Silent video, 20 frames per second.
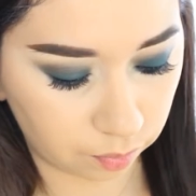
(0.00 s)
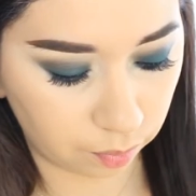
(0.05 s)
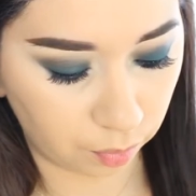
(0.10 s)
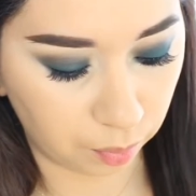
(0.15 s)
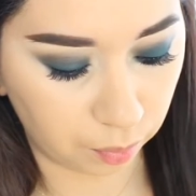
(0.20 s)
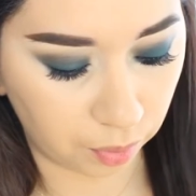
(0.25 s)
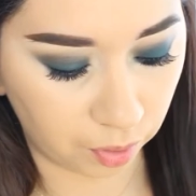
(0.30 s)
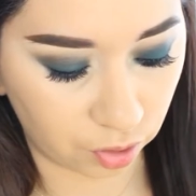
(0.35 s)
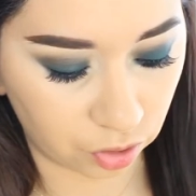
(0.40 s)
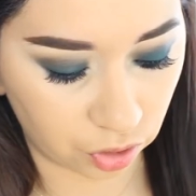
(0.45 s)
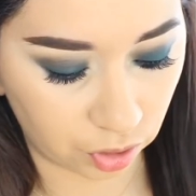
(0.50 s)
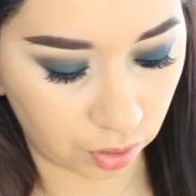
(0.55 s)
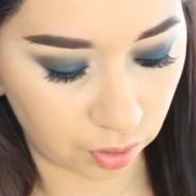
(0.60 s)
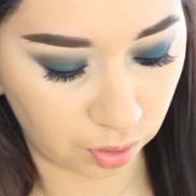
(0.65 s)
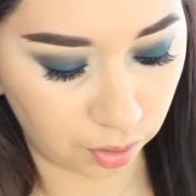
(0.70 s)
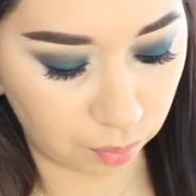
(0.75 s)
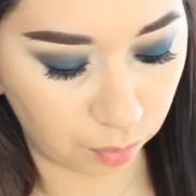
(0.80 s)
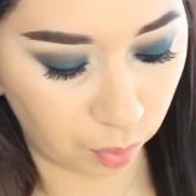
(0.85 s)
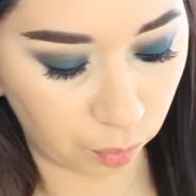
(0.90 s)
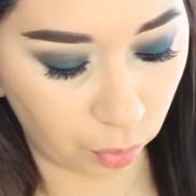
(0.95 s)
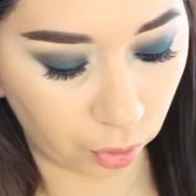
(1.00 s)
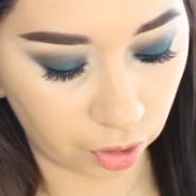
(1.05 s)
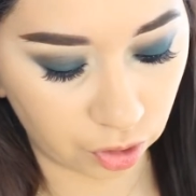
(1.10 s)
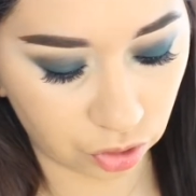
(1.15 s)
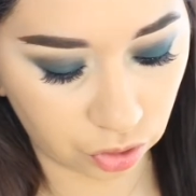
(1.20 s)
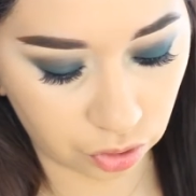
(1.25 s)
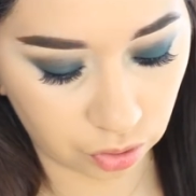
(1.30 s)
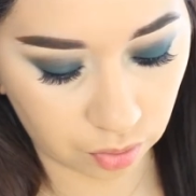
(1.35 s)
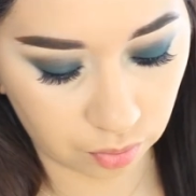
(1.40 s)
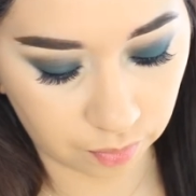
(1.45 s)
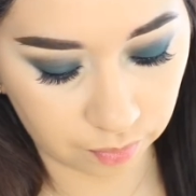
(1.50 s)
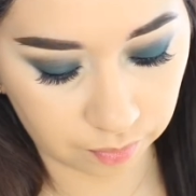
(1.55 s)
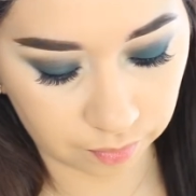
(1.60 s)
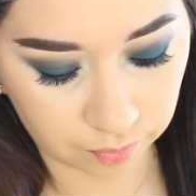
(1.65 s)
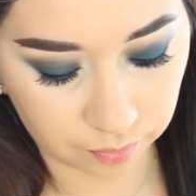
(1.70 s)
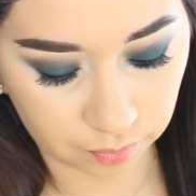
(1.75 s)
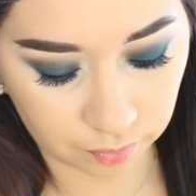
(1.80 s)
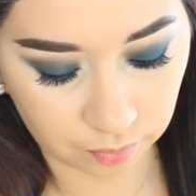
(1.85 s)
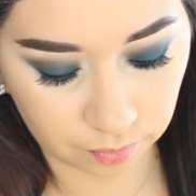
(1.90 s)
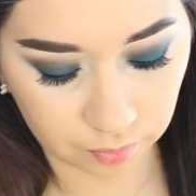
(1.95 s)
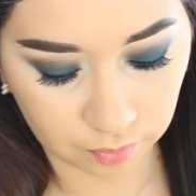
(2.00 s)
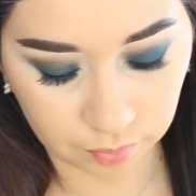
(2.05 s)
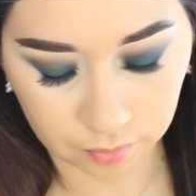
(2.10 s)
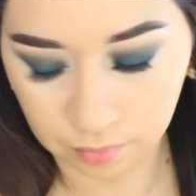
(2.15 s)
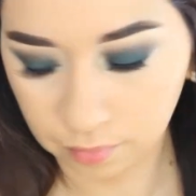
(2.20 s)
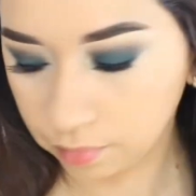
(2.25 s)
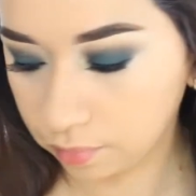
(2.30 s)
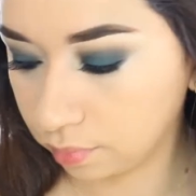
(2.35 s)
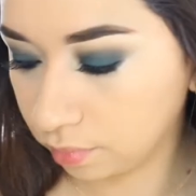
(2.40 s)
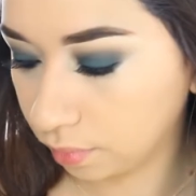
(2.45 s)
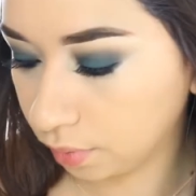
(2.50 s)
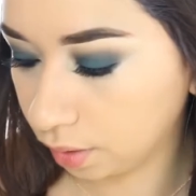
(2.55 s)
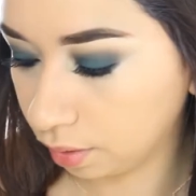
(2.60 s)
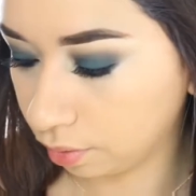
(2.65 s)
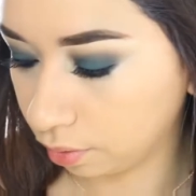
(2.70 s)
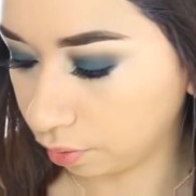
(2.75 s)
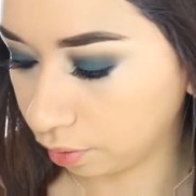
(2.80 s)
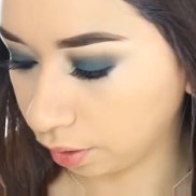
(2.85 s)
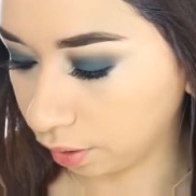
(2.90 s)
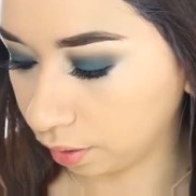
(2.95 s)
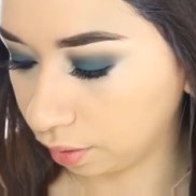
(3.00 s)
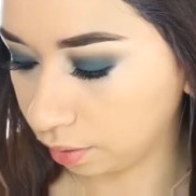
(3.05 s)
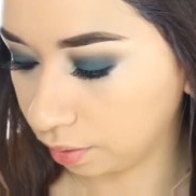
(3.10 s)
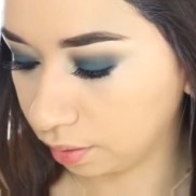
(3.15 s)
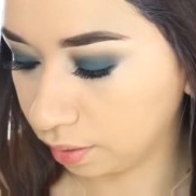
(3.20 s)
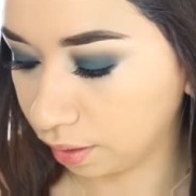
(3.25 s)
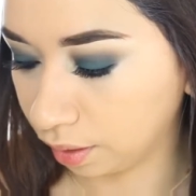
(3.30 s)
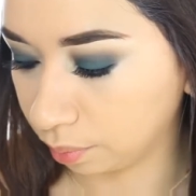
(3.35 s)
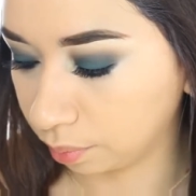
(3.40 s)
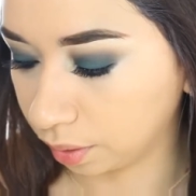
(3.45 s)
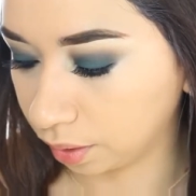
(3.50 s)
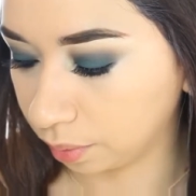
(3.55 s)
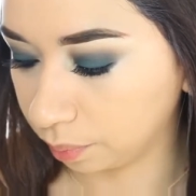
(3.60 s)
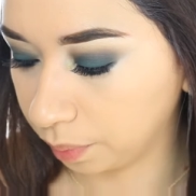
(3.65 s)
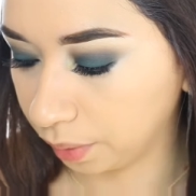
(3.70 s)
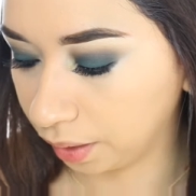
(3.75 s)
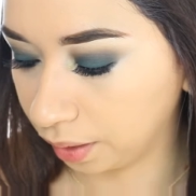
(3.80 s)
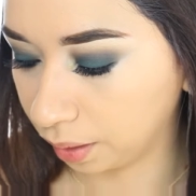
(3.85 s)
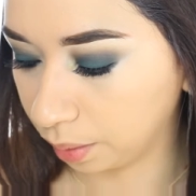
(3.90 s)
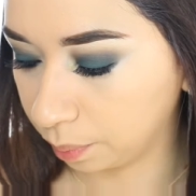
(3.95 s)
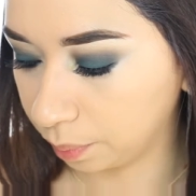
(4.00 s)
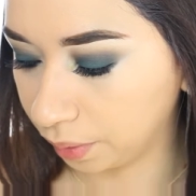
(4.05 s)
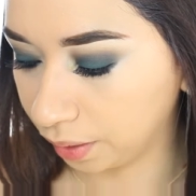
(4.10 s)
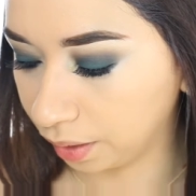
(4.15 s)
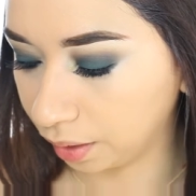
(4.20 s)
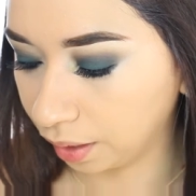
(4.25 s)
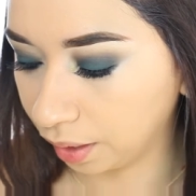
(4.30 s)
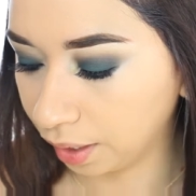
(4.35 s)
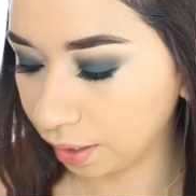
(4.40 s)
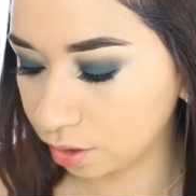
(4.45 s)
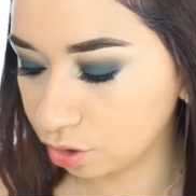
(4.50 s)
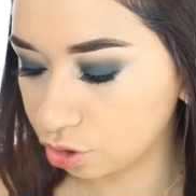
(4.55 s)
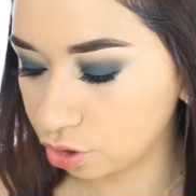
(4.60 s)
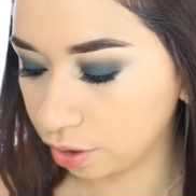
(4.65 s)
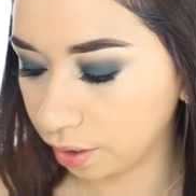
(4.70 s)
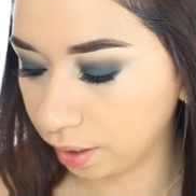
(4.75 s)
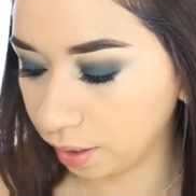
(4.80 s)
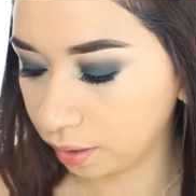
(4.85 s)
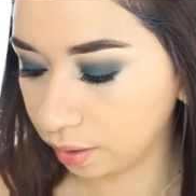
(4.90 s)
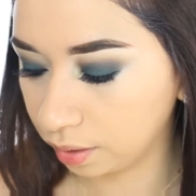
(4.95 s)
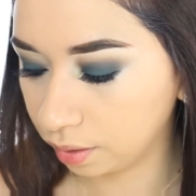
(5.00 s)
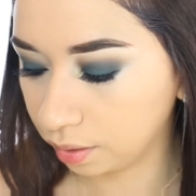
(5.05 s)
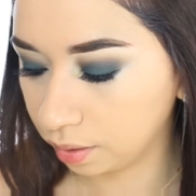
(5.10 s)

Maybe I should clean my brush. Okay, now I'm gonna pick up Electric.